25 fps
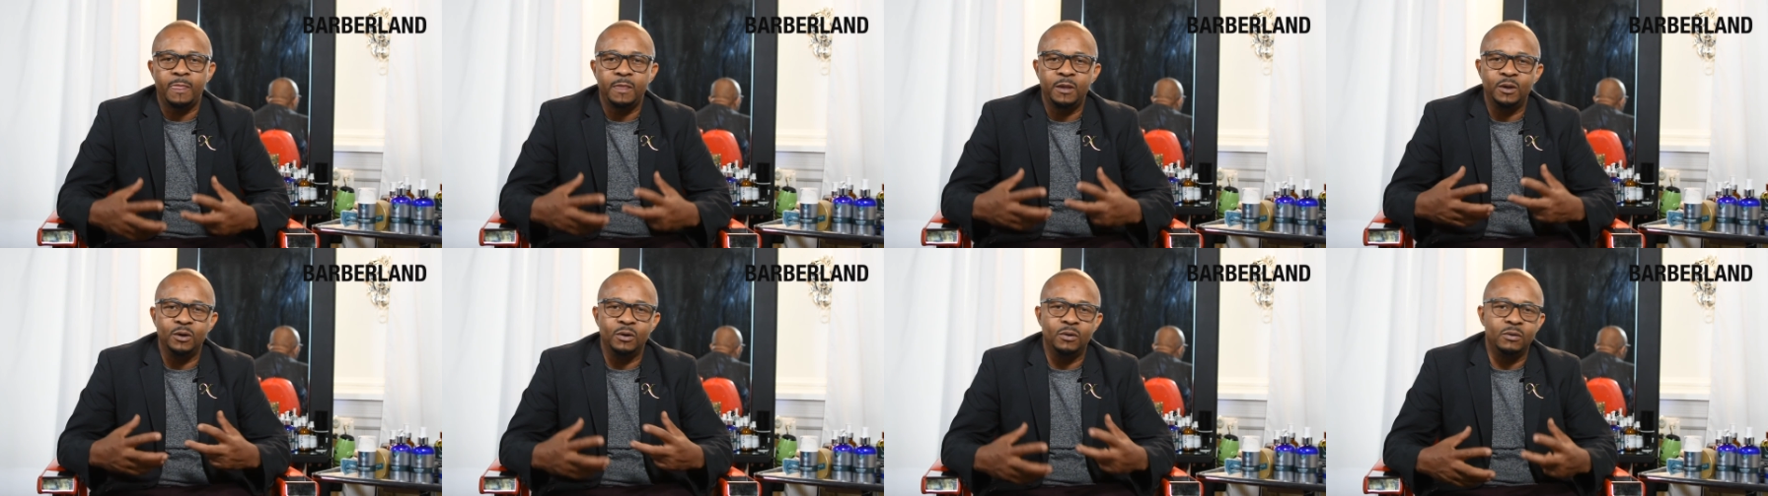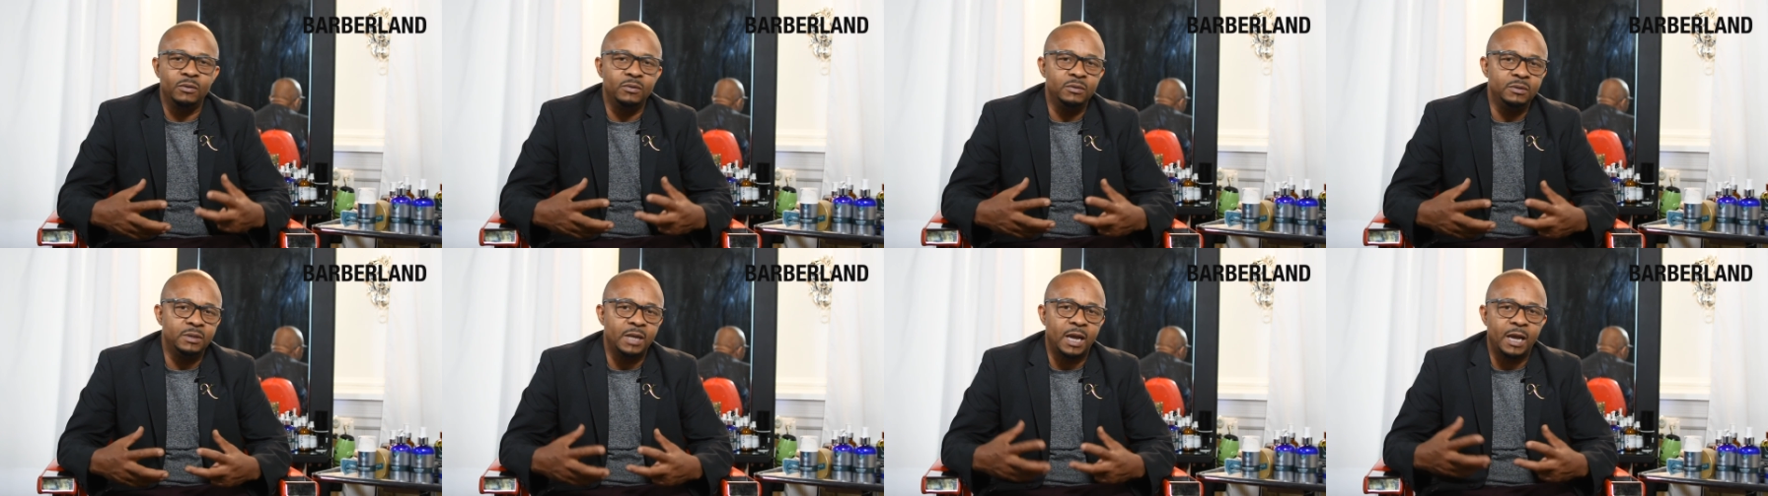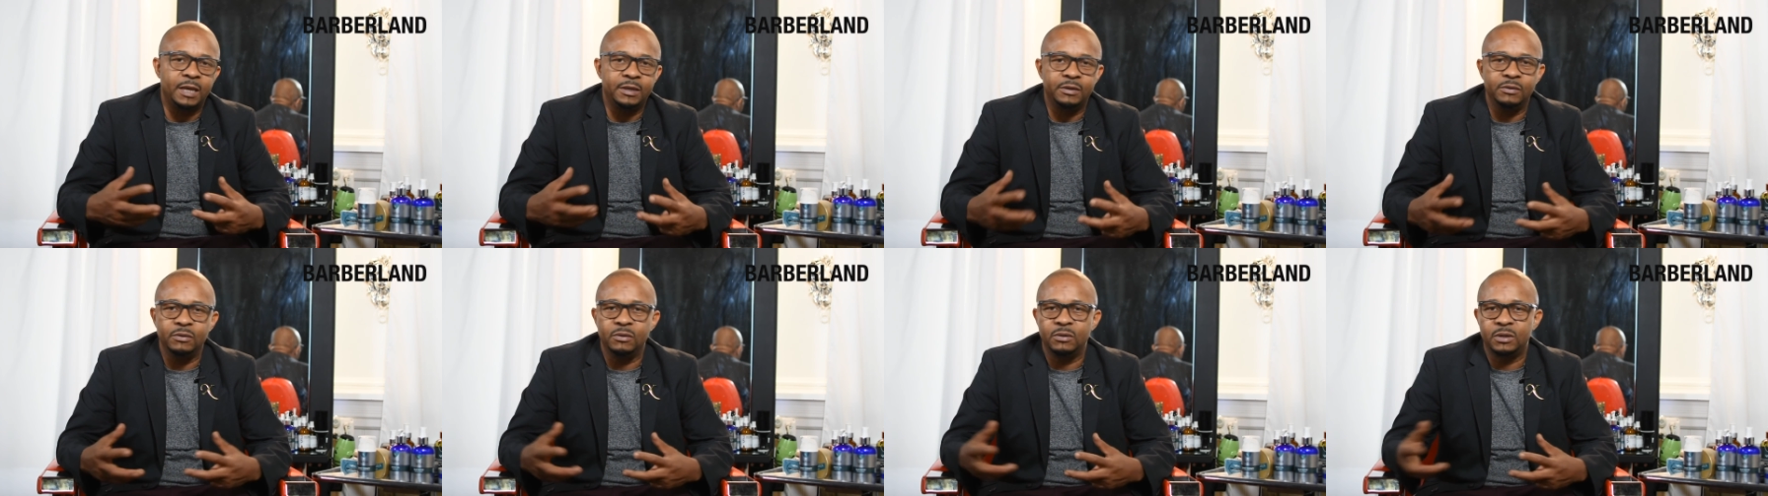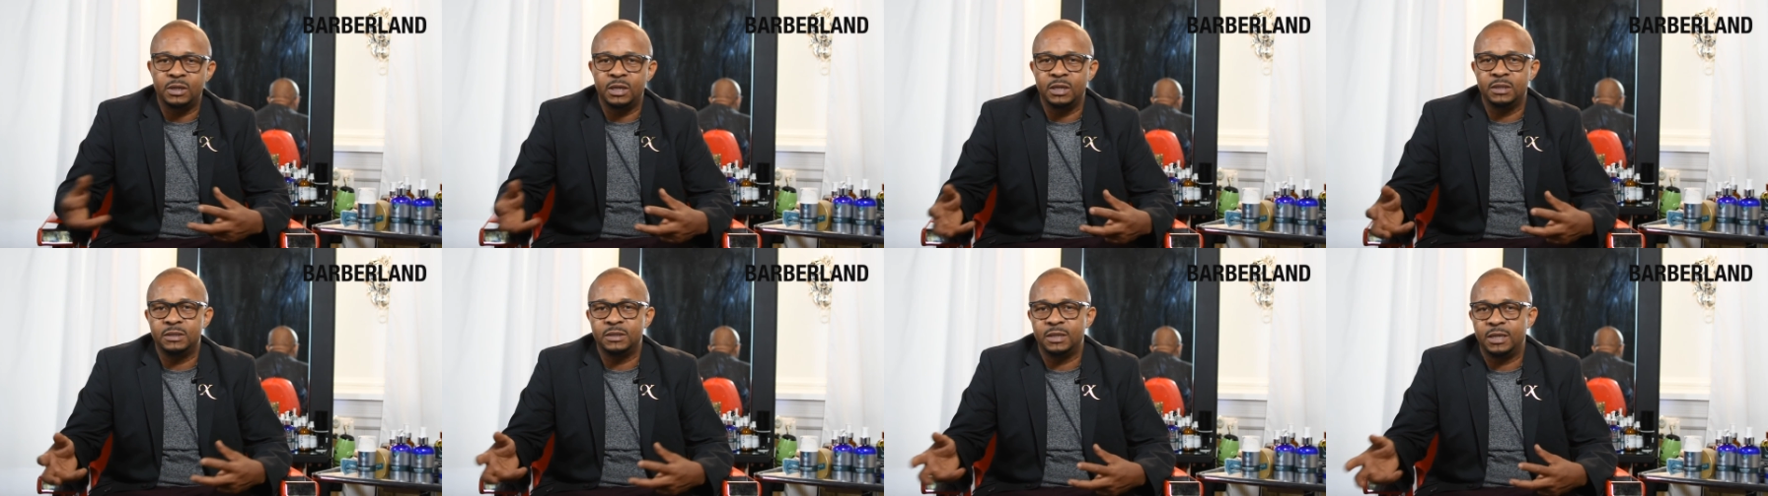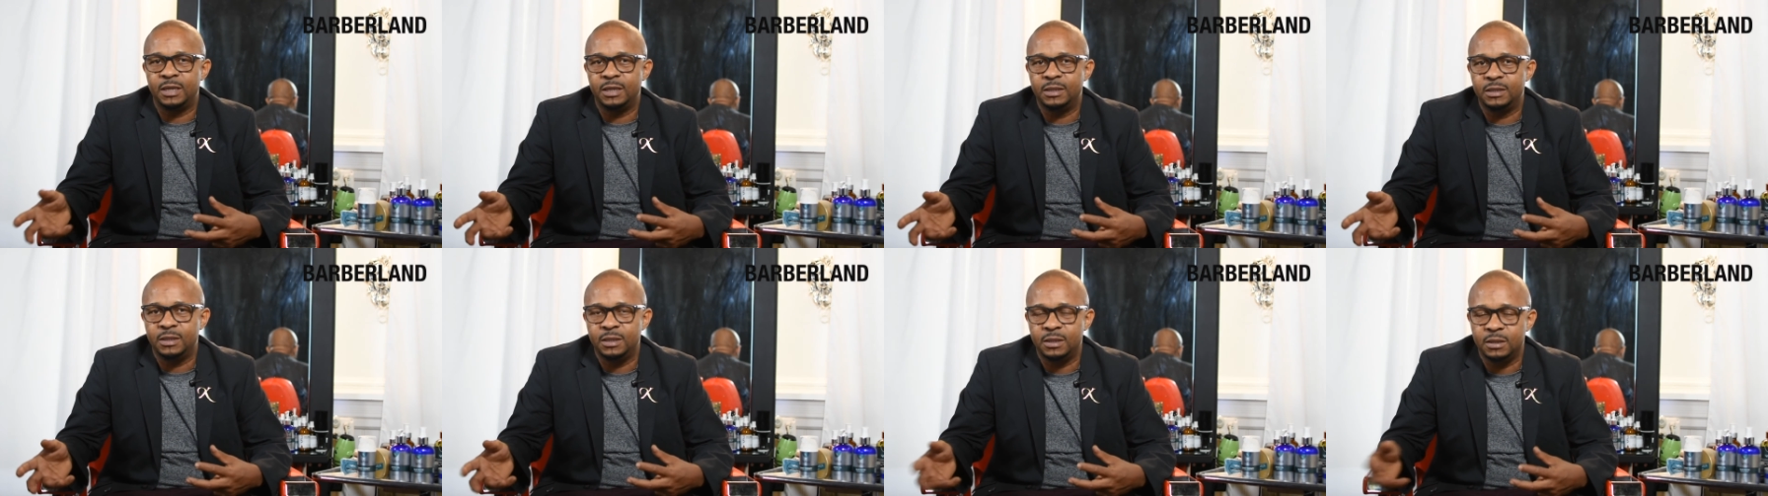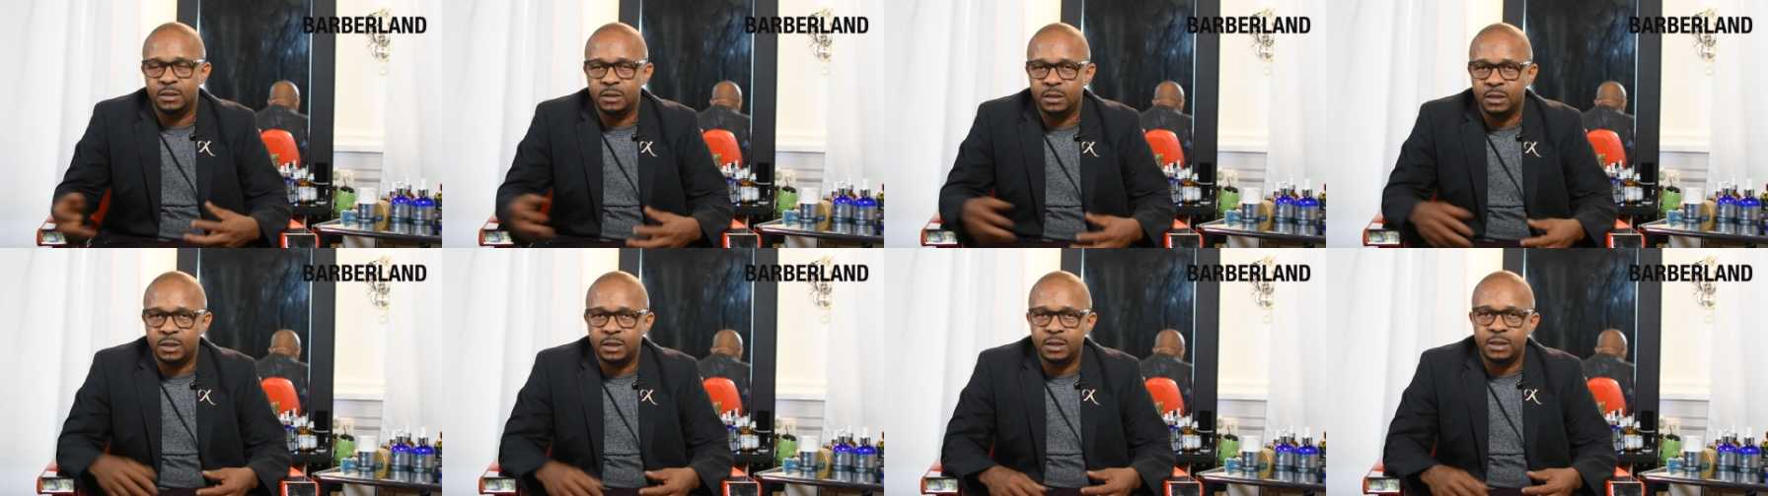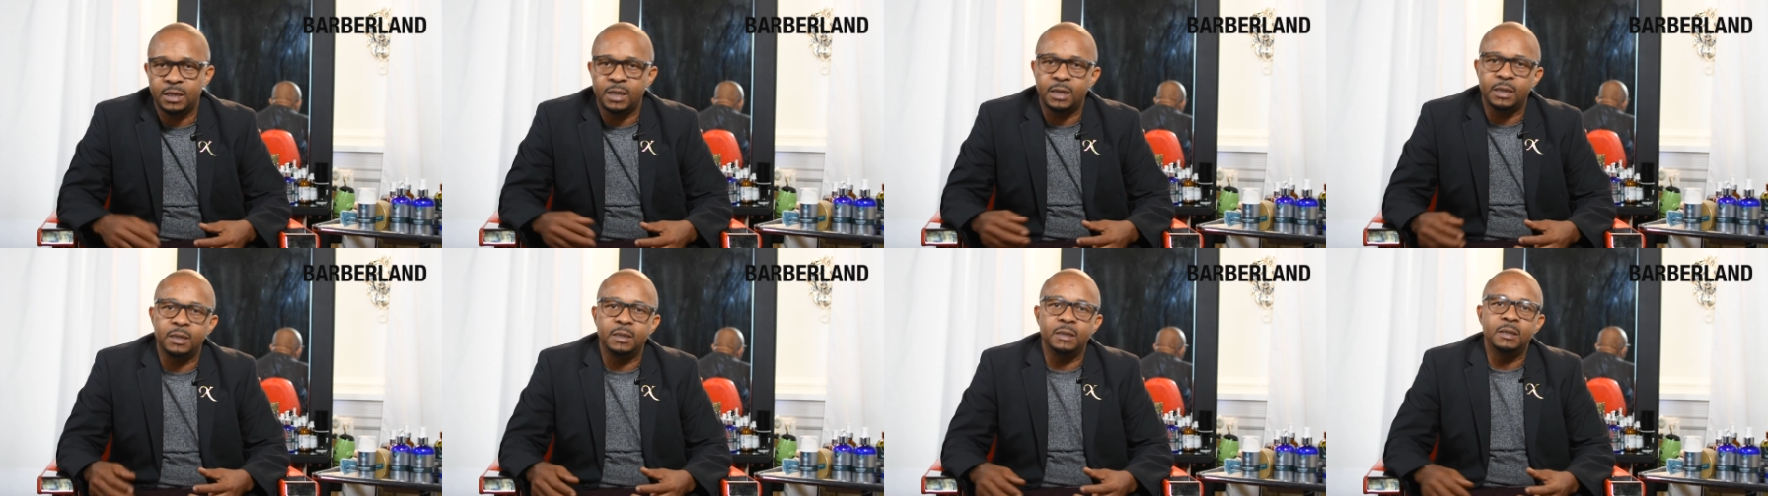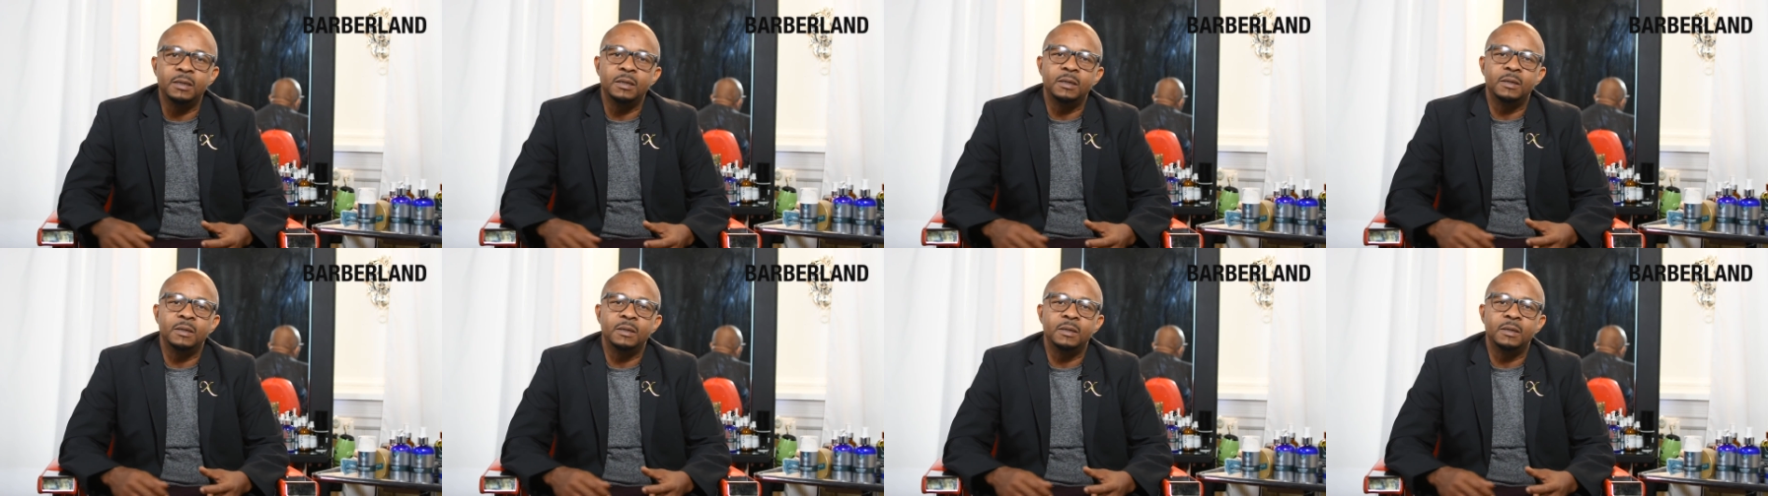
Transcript: you know, nine year old kids in India looking at it.